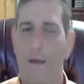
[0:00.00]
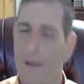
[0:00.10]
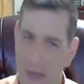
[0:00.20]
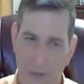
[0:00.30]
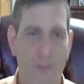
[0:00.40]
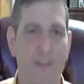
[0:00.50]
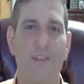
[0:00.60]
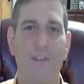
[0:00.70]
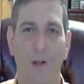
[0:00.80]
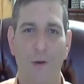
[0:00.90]
And now for the
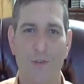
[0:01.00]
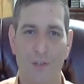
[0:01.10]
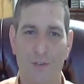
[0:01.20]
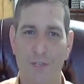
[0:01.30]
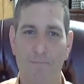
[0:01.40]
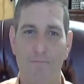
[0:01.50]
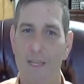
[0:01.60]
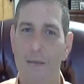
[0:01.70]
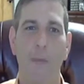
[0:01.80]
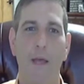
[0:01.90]
disclosures.
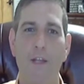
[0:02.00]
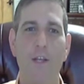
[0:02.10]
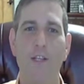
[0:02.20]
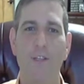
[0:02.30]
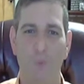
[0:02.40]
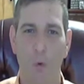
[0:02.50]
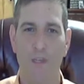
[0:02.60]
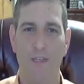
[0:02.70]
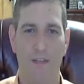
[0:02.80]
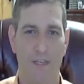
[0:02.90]
The opinions
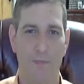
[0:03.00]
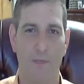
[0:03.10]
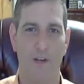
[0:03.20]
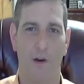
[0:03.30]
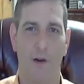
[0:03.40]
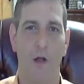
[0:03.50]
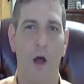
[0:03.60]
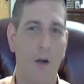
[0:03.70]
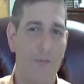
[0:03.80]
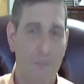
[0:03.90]
voiced in this
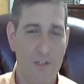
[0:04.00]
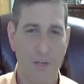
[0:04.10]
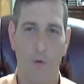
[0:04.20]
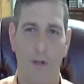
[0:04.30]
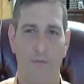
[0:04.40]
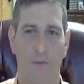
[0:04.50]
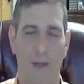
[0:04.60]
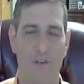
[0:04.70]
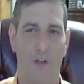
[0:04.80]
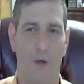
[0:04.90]
material are for general
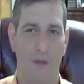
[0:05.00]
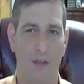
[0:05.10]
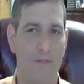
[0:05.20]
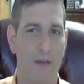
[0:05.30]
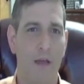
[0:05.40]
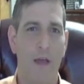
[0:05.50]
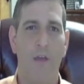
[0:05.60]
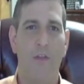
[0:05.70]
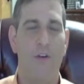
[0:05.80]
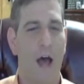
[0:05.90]
information only.
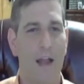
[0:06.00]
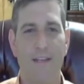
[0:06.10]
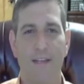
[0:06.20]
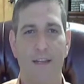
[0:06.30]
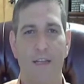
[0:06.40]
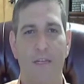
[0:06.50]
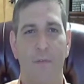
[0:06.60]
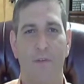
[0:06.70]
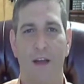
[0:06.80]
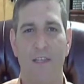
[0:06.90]
They're not intended to
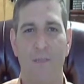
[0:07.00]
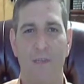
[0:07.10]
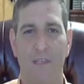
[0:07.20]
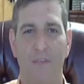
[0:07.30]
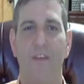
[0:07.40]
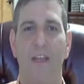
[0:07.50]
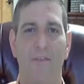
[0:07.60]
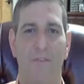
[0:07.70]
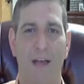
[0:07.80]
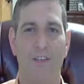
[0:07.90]
provide specific
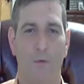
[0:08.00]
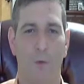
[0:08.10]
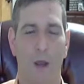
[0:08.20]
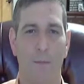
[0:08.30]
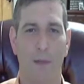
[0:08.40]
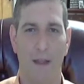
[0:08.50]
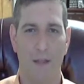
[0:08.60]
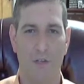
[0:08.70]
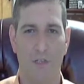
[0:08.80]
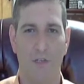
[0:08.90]
advice or
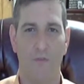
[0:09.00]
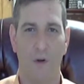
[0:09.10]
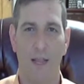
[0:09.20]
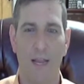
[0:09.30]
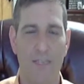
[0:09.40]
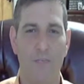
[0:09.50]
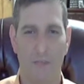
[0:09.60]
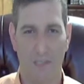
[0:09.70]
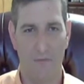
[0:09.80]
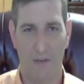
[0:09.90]
recommendations for any
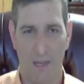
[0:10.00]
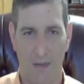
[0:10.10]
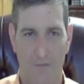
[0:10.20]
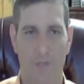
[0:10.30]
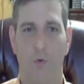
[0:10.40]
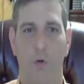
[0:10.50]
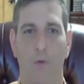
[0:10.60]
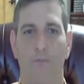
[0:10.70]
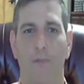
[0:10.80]
specific individual.